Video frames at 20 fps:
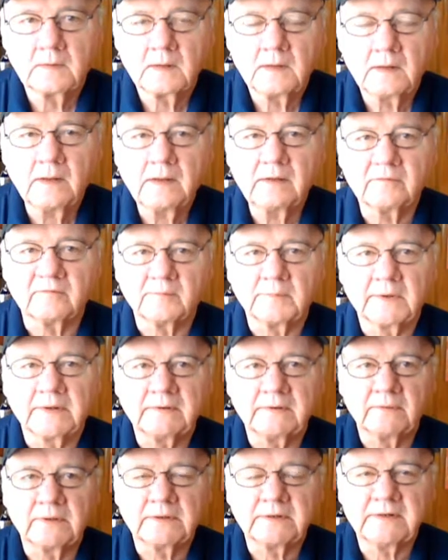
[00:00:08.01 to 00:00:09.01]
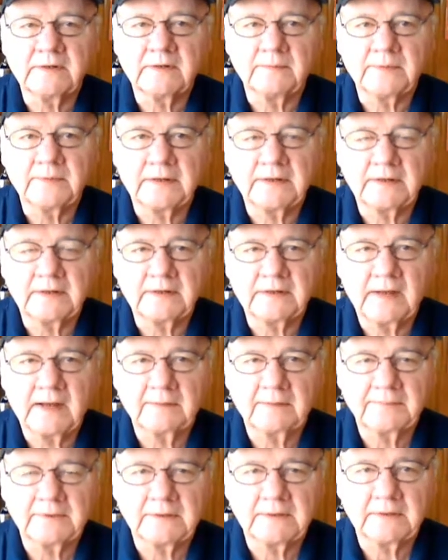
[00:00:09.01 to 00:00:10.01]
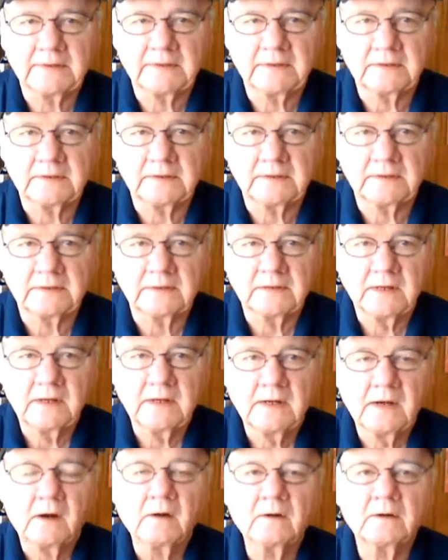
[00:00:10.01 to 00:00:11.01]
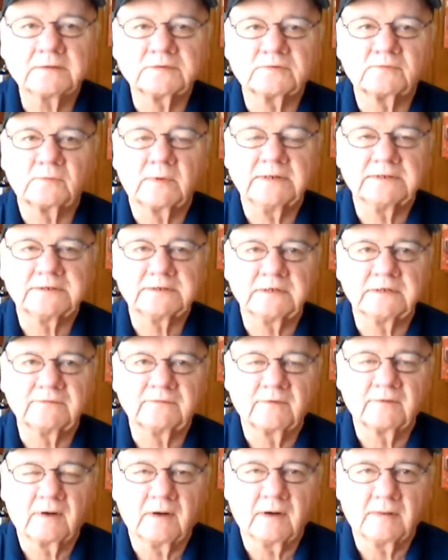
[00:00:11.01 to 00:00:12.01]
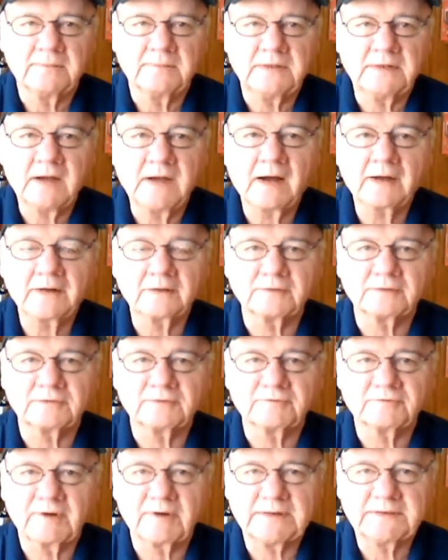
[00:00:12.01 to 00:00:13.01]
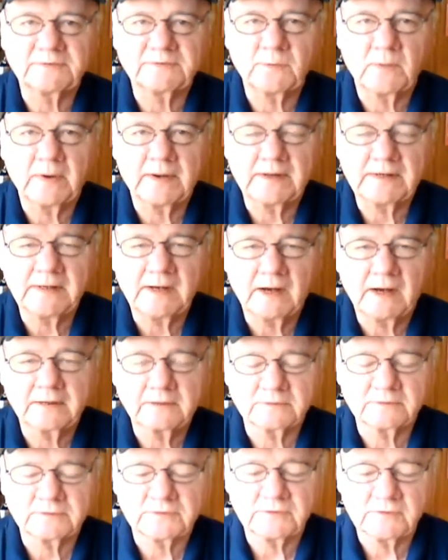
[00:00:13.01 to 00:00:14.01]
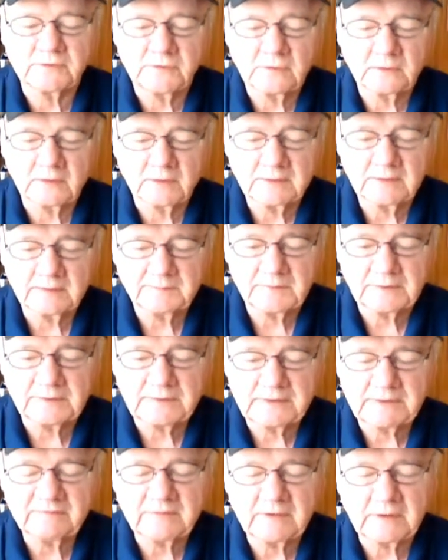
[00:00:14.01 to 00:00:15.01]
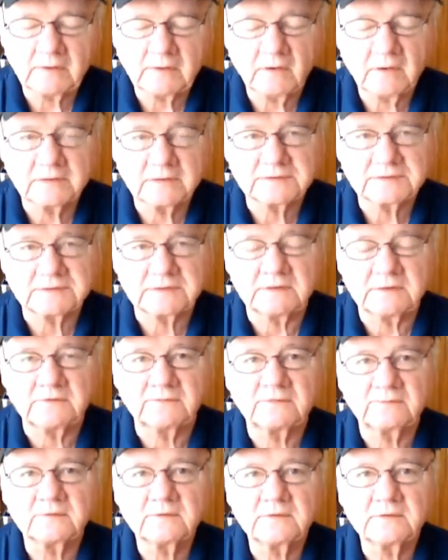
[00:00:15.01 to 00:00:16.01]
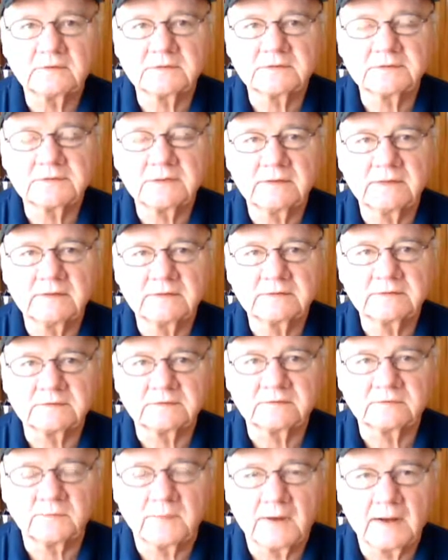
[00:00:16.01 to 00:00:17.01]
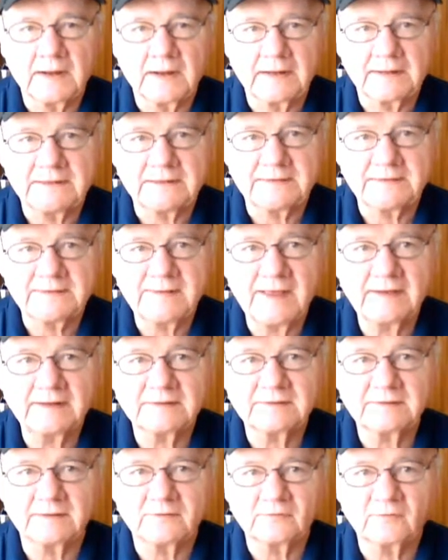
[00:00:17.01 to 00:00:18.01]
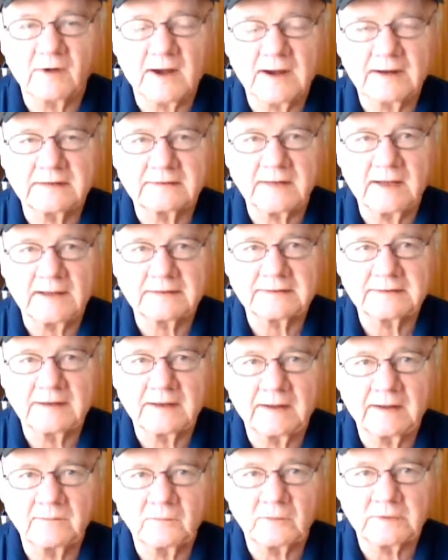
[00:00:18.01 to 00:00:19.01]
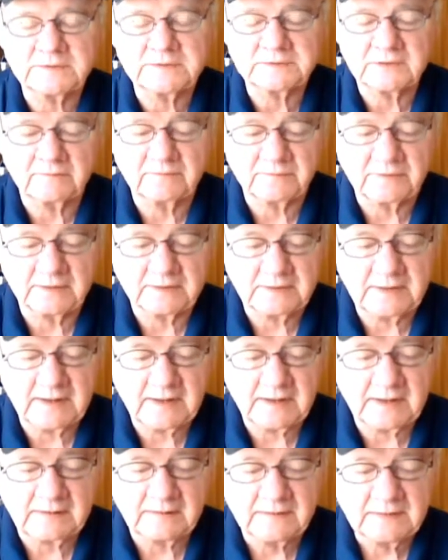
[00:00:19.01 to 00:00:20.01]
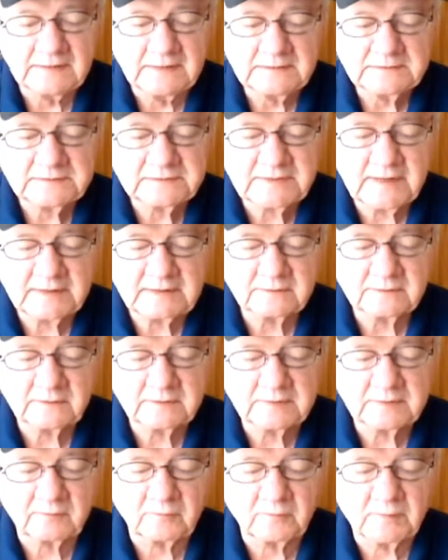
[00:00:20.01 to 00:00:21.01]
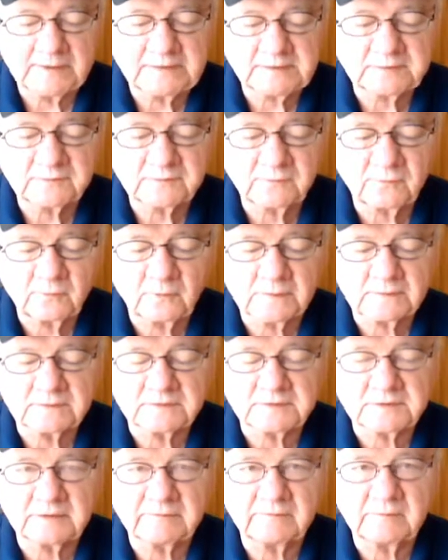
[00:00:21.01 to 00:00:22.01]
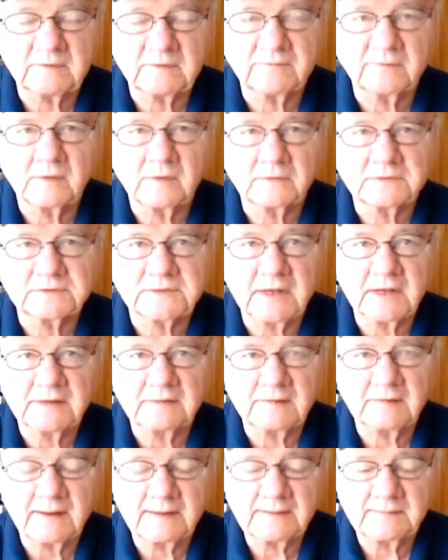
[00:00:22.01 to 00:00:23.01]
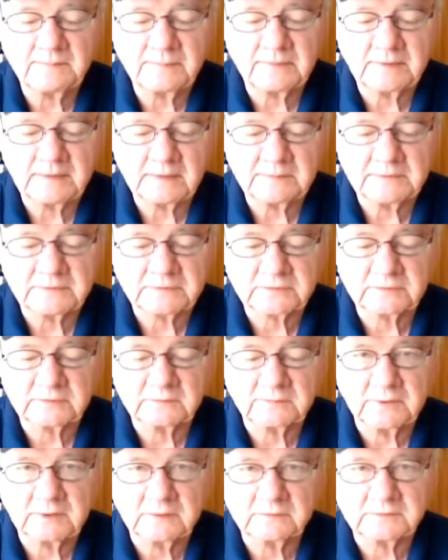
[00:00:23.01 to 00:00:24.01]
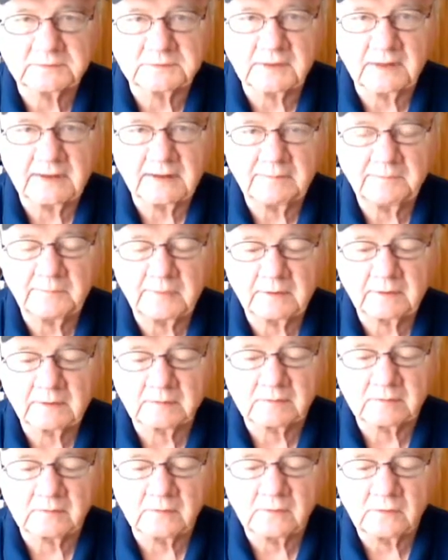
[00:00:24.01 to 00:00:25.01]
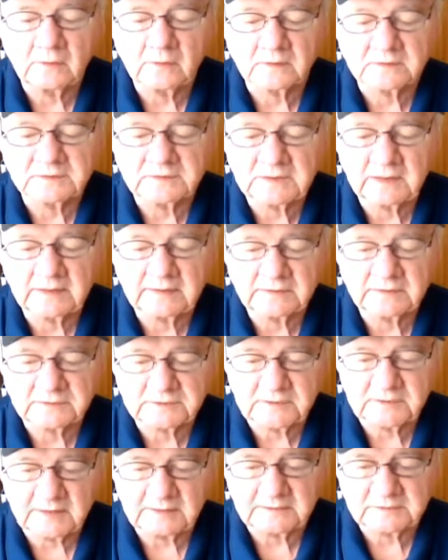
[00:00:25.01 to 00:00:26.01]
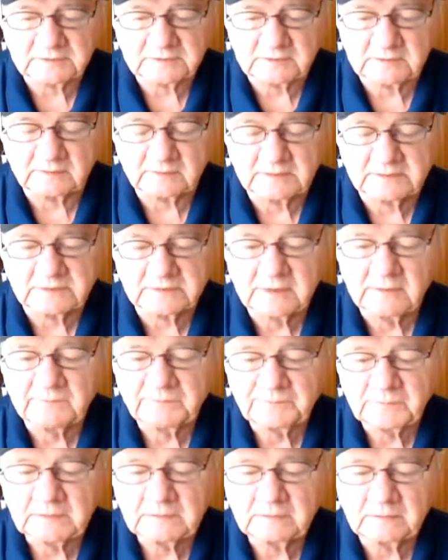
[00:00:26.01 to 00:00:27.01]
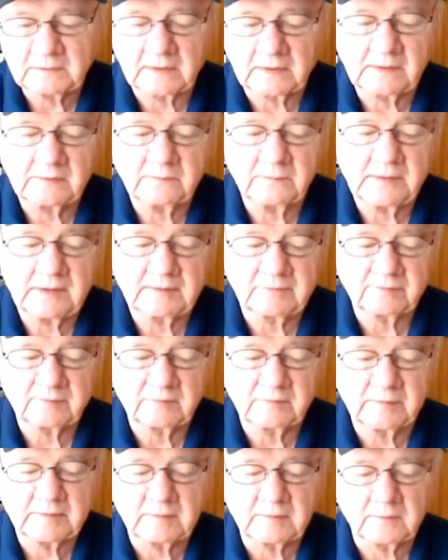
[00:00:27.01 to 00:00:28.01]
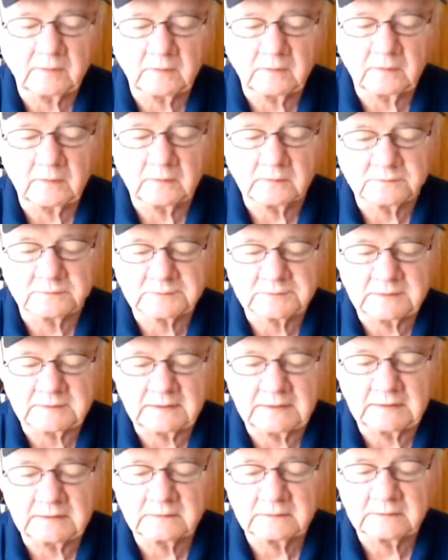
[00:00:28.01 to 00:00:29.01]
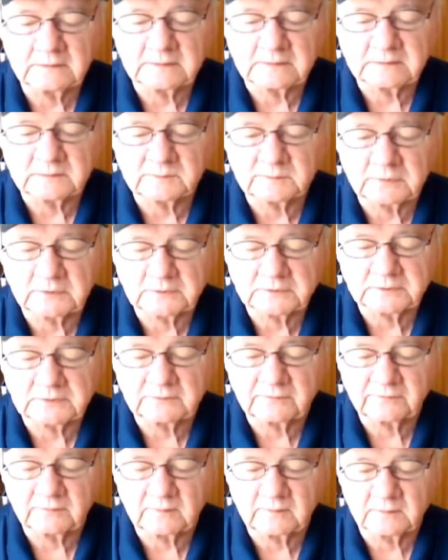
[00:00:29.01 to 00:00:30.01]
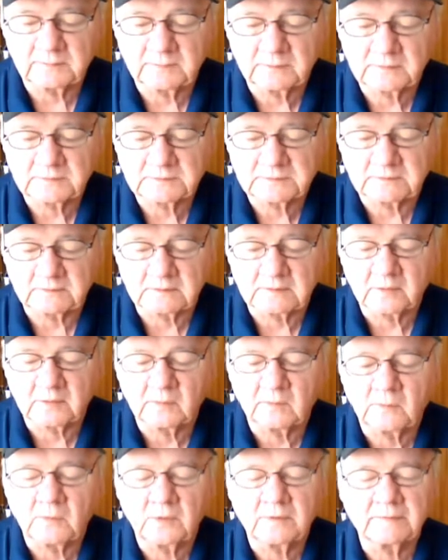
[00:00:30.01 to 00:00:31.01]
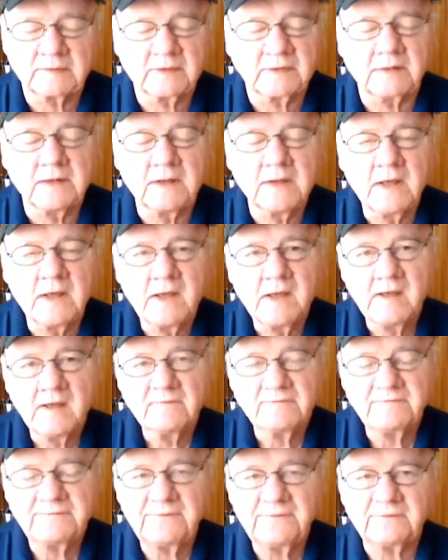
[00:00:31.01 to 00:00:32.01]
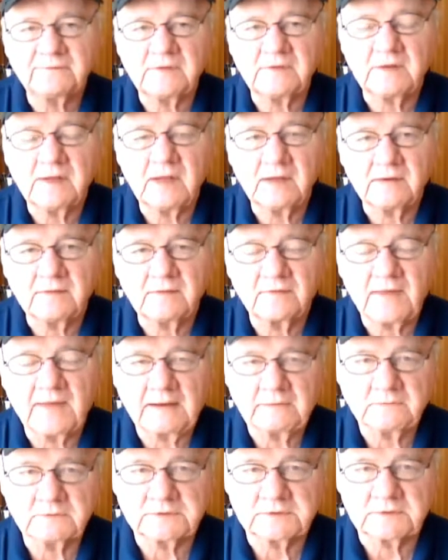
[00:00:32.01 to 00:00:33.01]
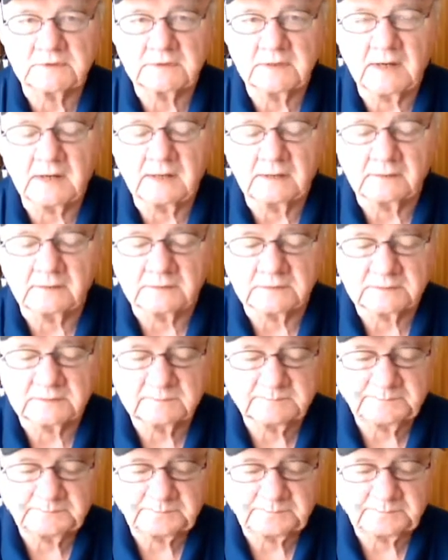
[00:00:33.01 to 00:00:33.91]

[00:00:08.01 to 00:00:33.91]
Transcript: Hey everybody, we're Needham handicapping harness racing from Yonkers Raceway, Yonkers, New York, on Monday evening, August the 1st, and this is my dayatthetrack.com race of the day. Let's take a look at race 4 this evening, folks, 8:10 p.m. Eastern Post Time, part of the New York Sire Stakes Series. Tonight we have three-year-old colts and geldings pursing for a purse a little more than $58,000.